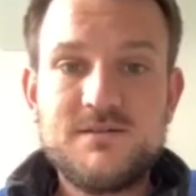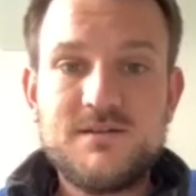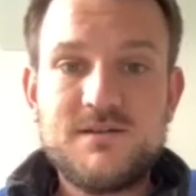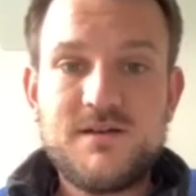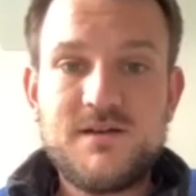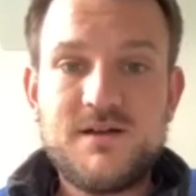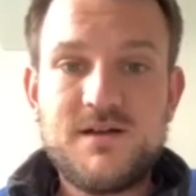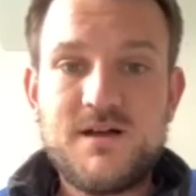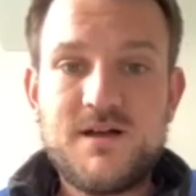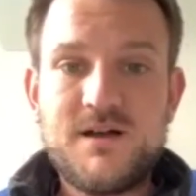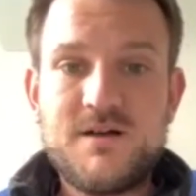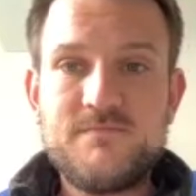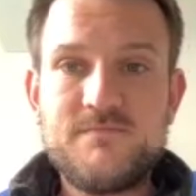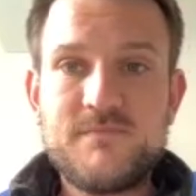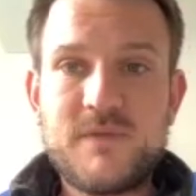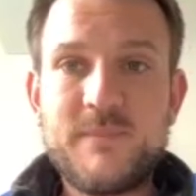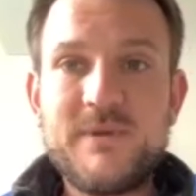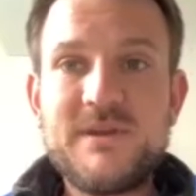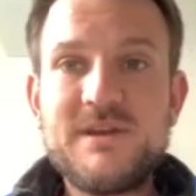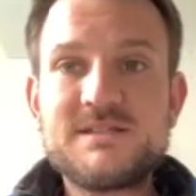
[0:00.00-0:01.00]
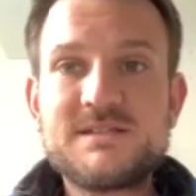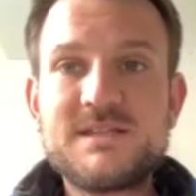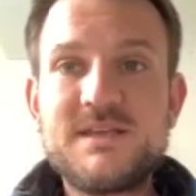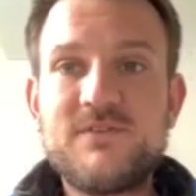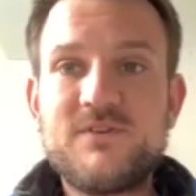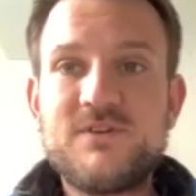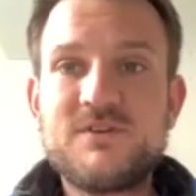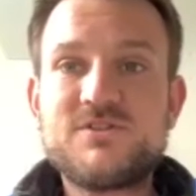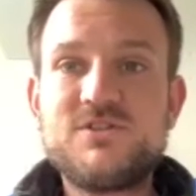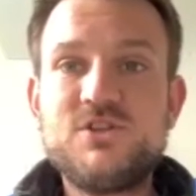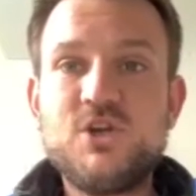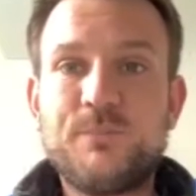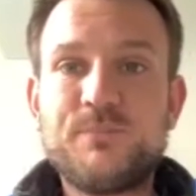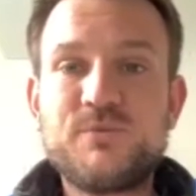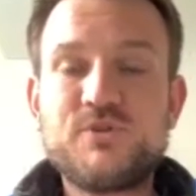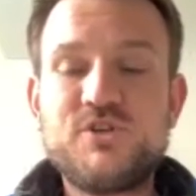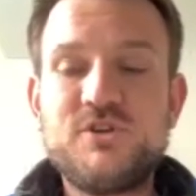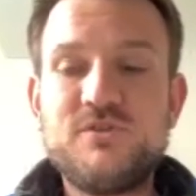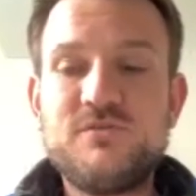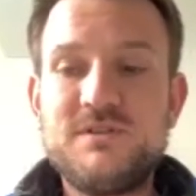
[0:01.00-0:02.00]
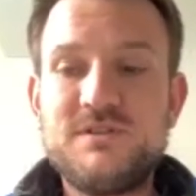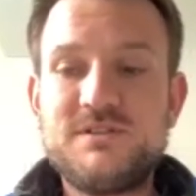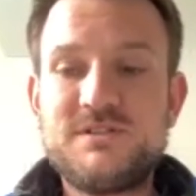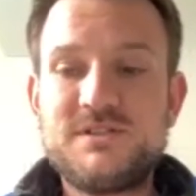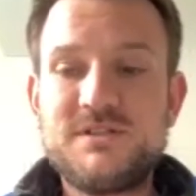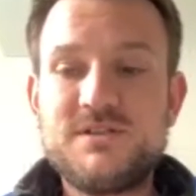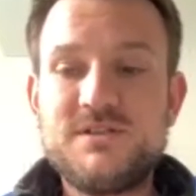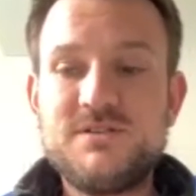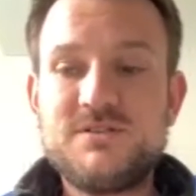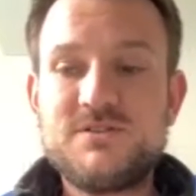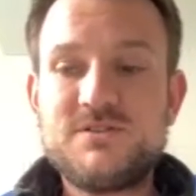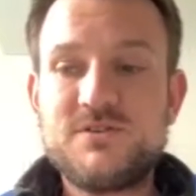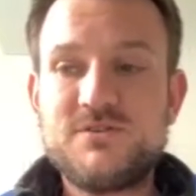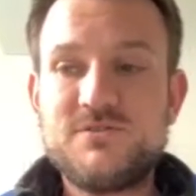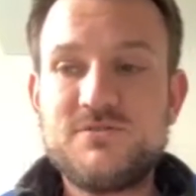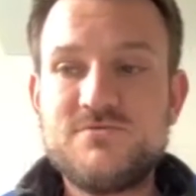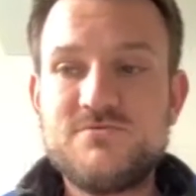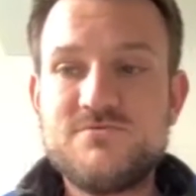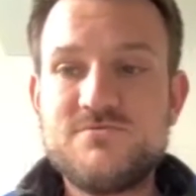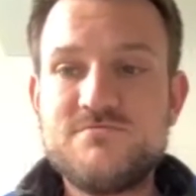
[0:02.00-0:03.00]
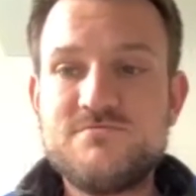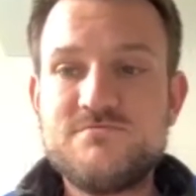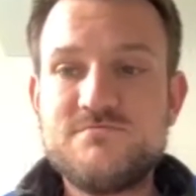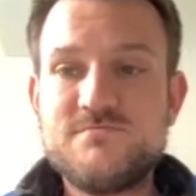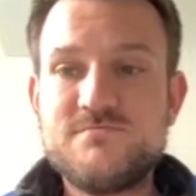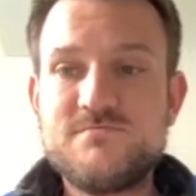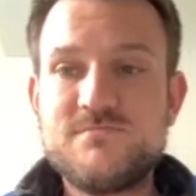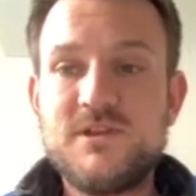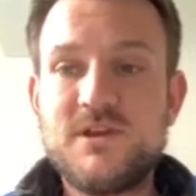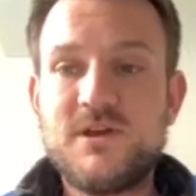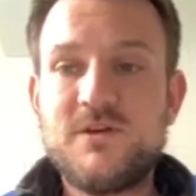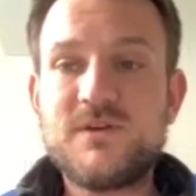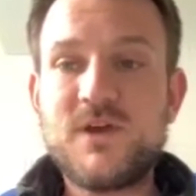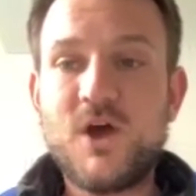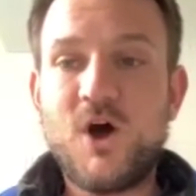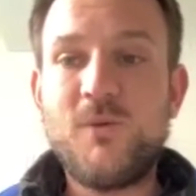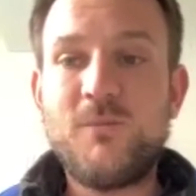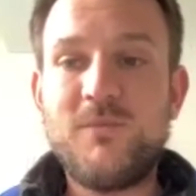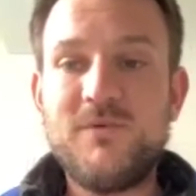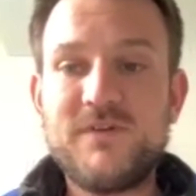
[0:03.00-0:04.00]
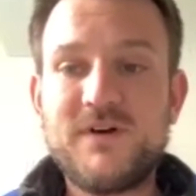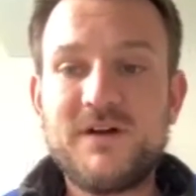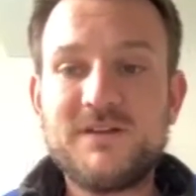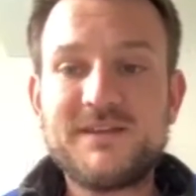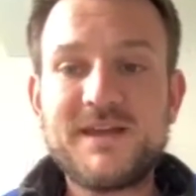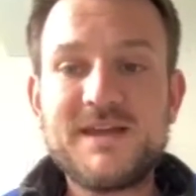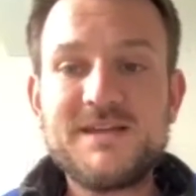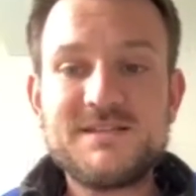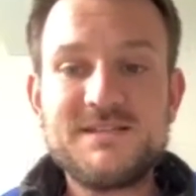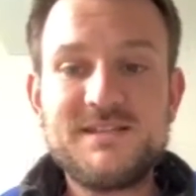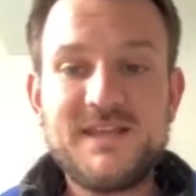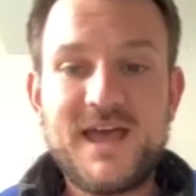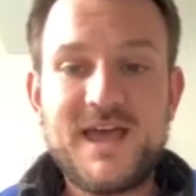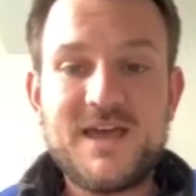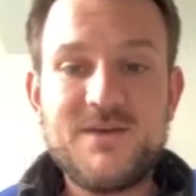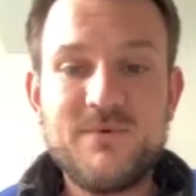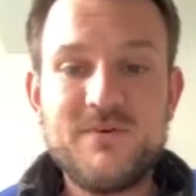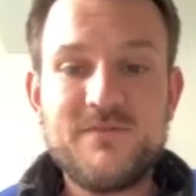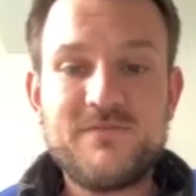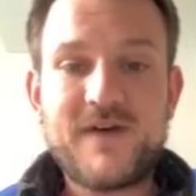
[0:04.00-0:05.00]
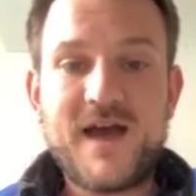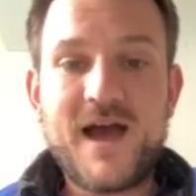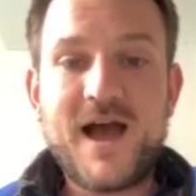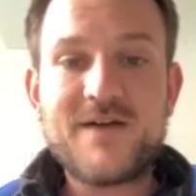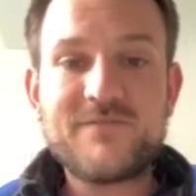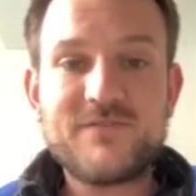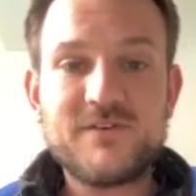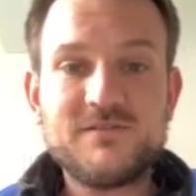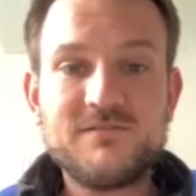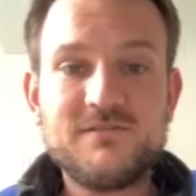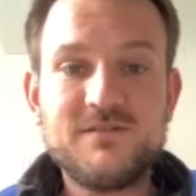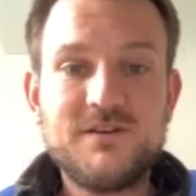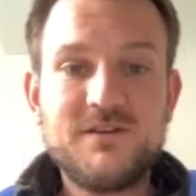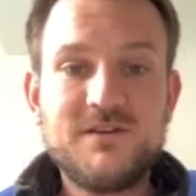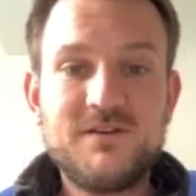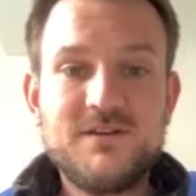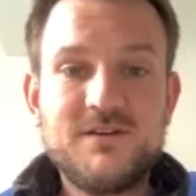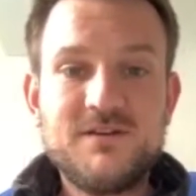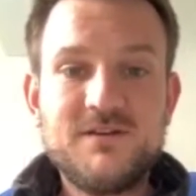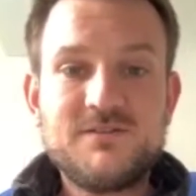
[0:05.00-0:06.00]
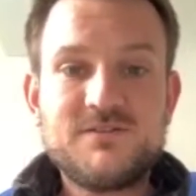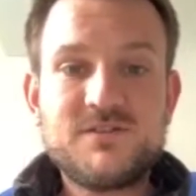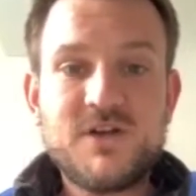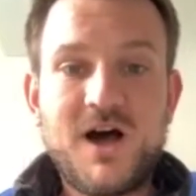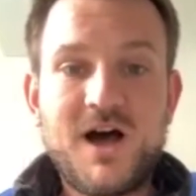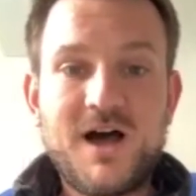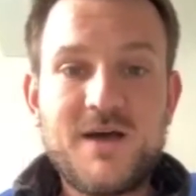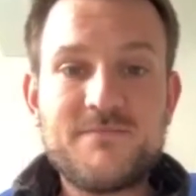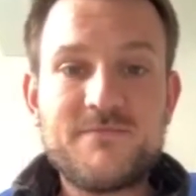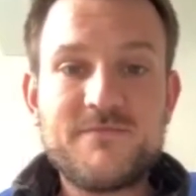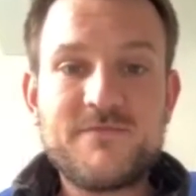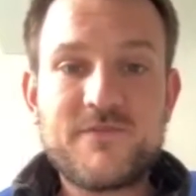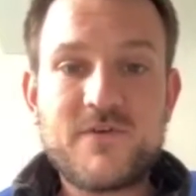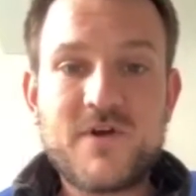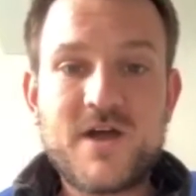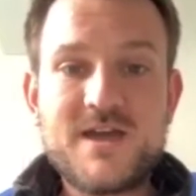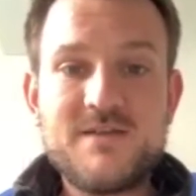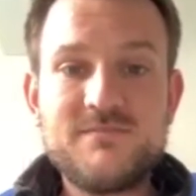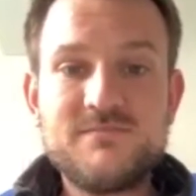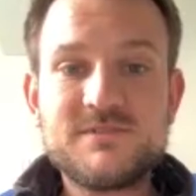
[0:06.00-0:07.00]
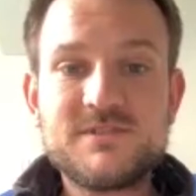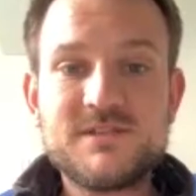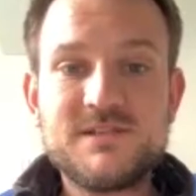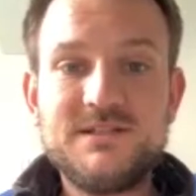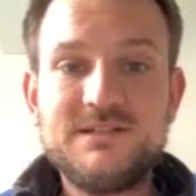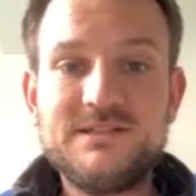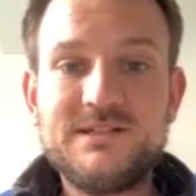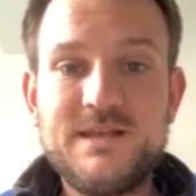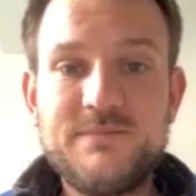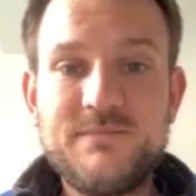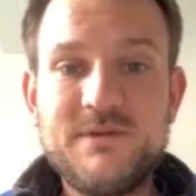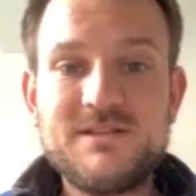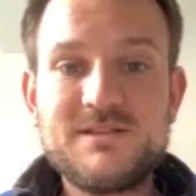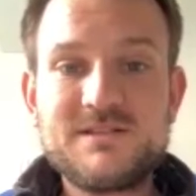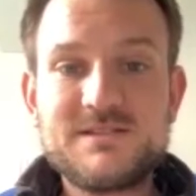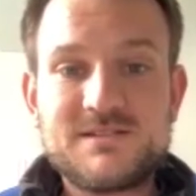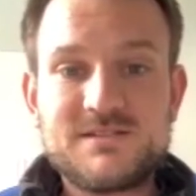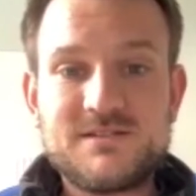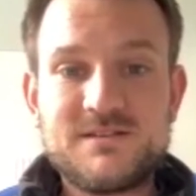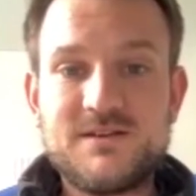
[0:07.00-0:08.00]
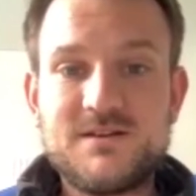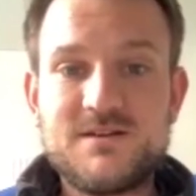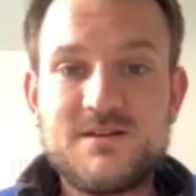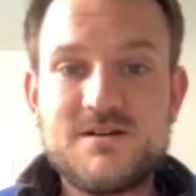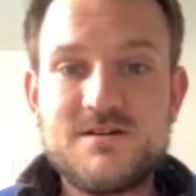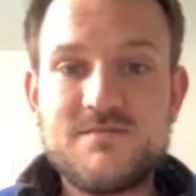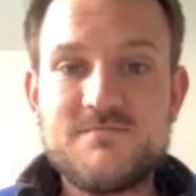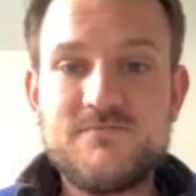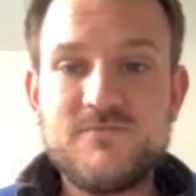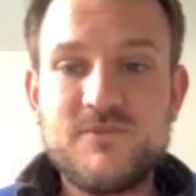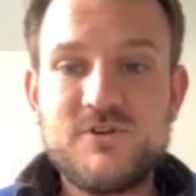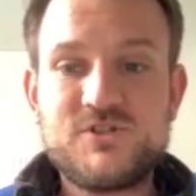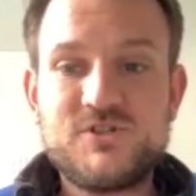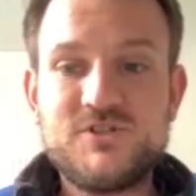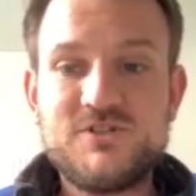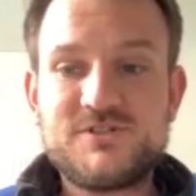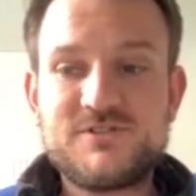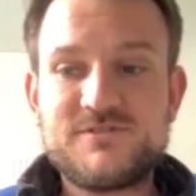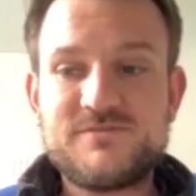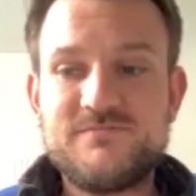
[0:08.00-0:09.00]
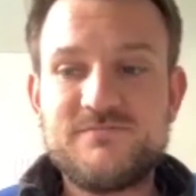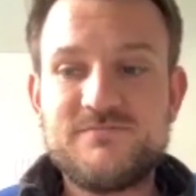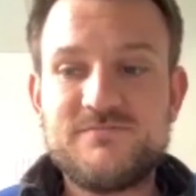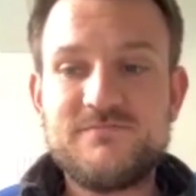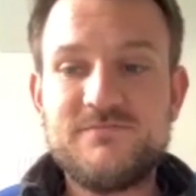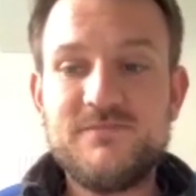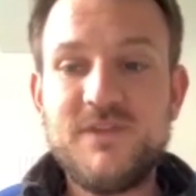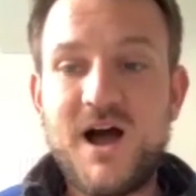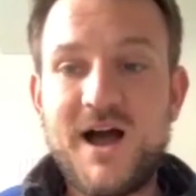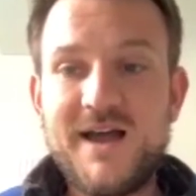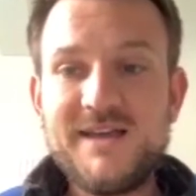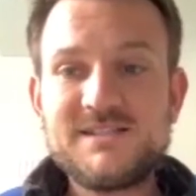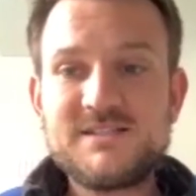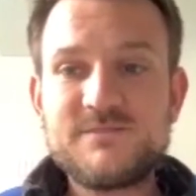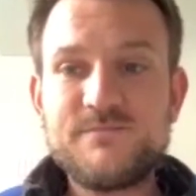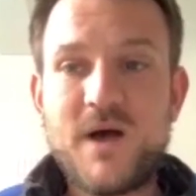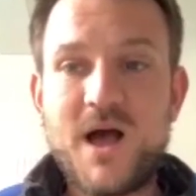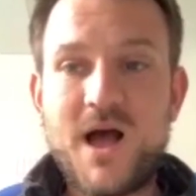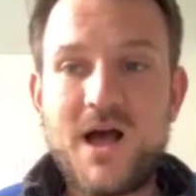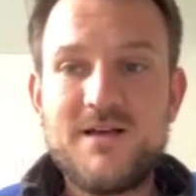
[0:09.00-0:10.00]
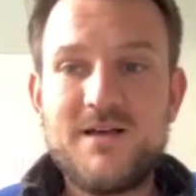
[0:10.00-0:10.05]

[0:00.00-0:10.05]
I mean, it's given us the opportunity to, get on with our day-to-day without having time frames and limits, which is nice. But